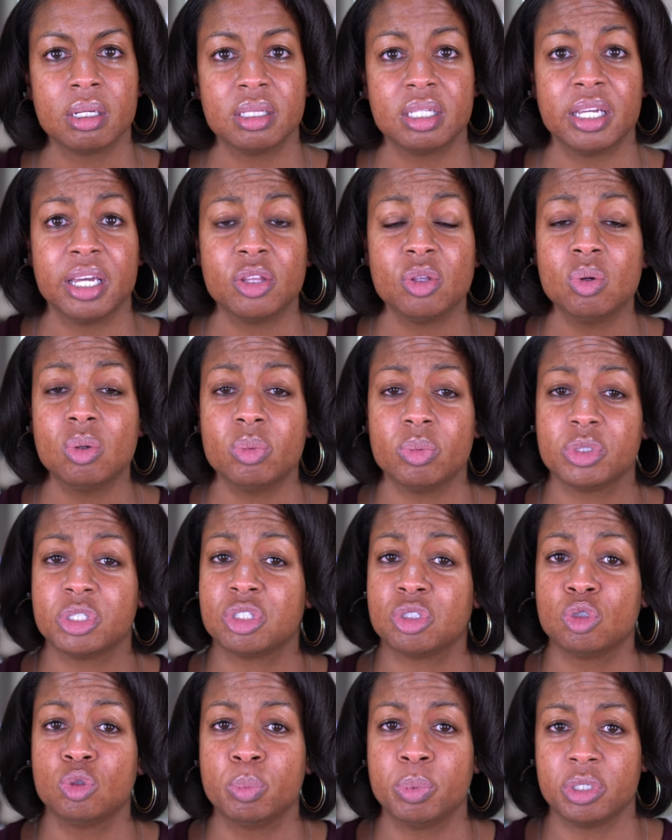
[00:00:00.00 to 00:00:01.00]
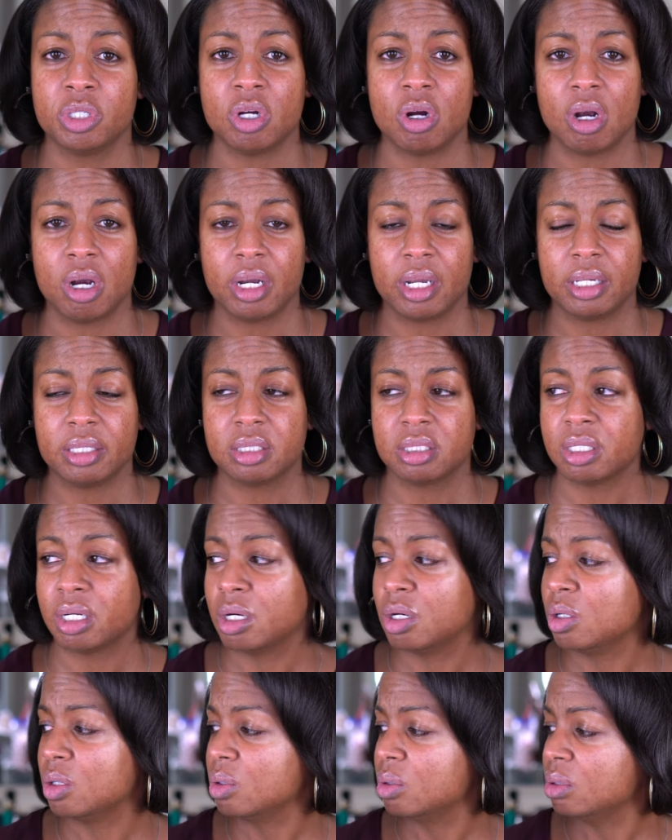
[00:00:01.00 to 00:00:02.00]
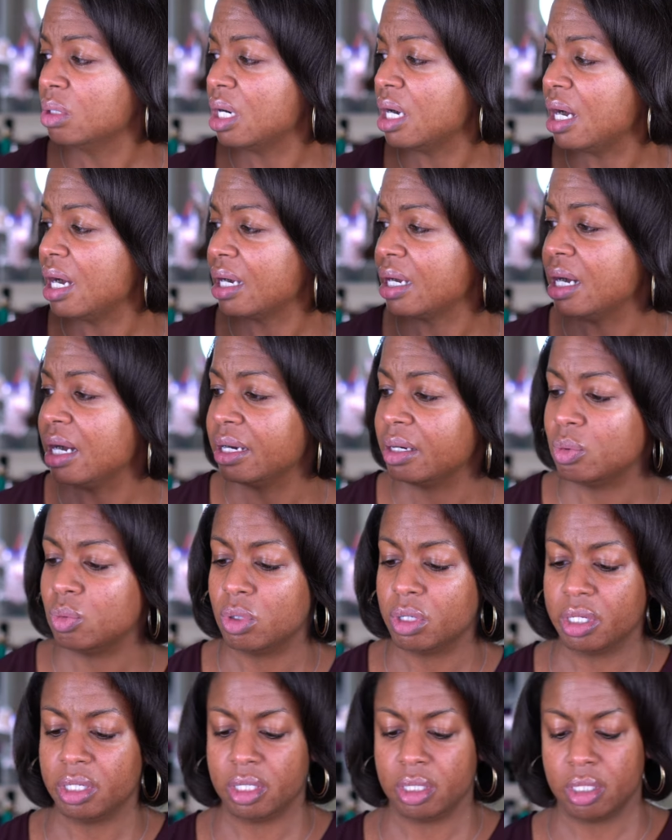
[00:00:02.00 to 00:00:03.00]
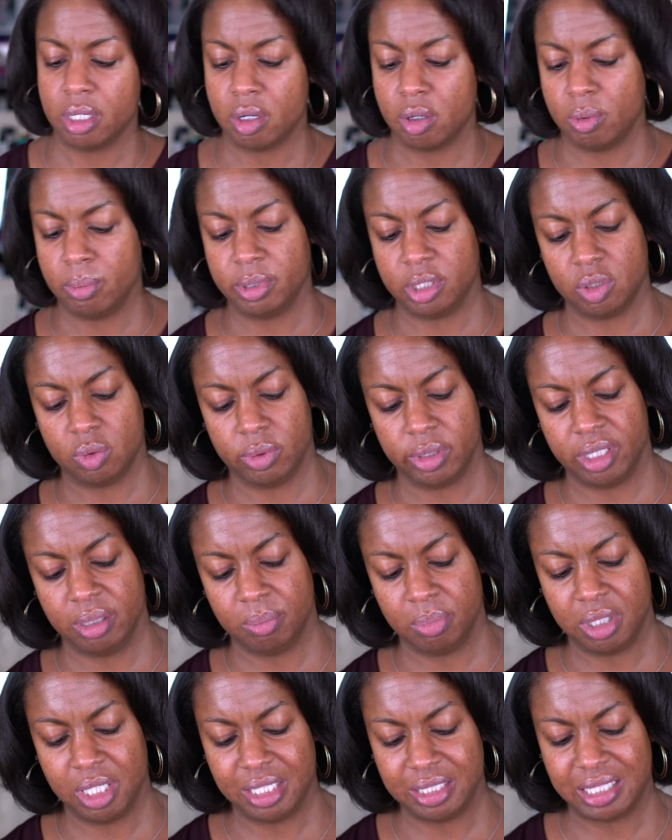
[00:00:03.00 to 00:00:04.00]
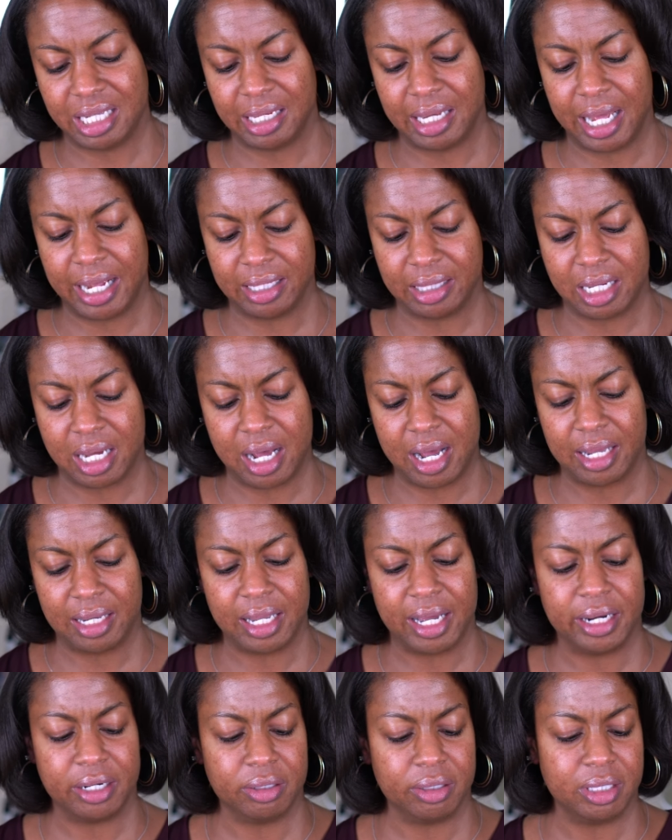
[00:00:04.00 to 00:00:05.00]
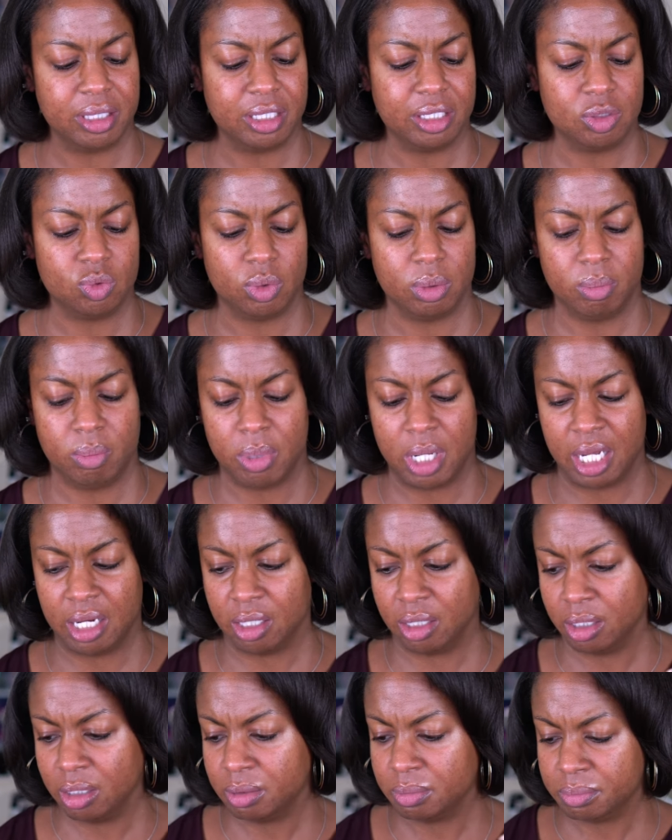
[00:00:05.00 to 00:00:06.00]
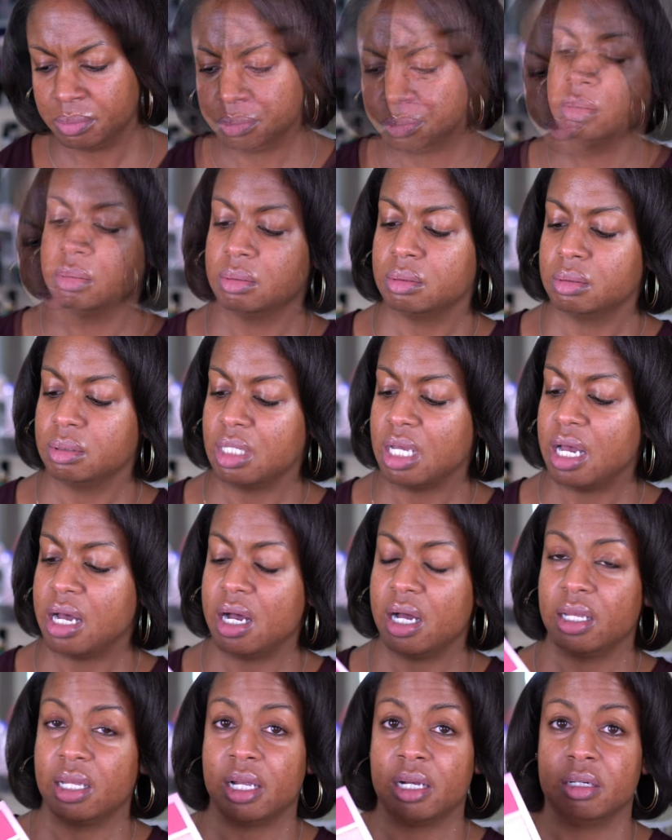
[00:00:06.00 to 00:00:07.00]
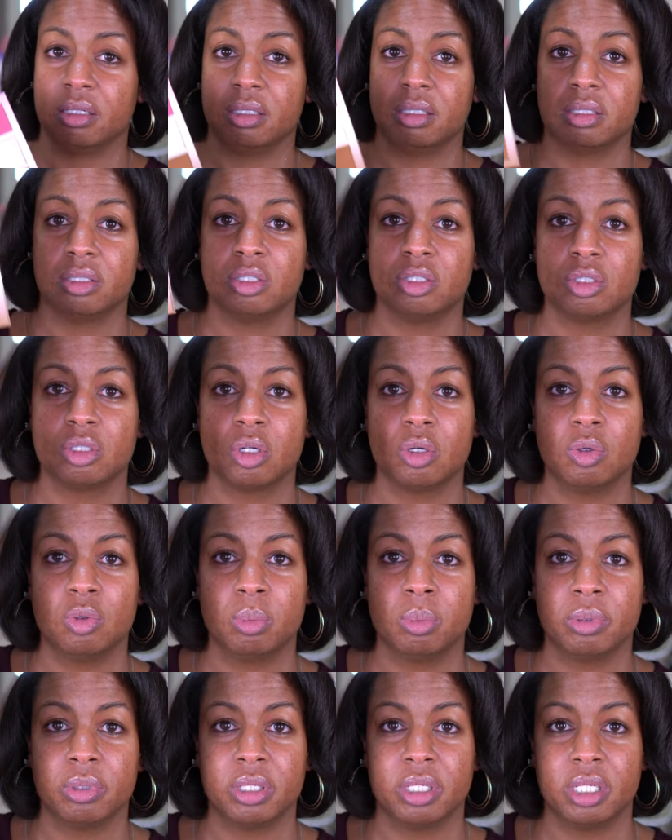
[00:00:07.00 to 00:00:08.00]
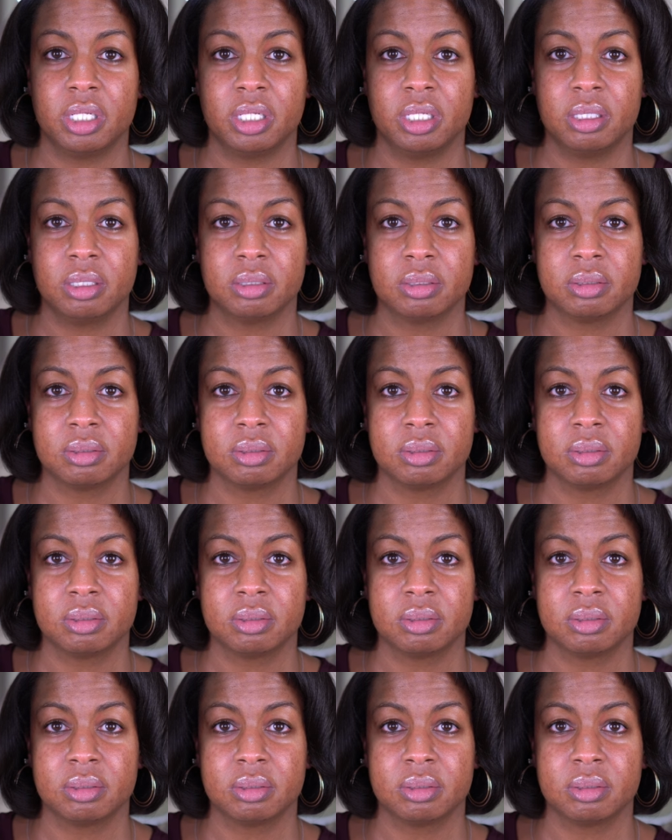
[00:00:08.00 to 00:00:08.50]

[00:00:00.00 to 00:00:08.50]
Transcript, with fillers: The other one was super dark, so I kind of wanted to go between. Plus, I like the highlighter in this one better. The highlighter looks so pretty.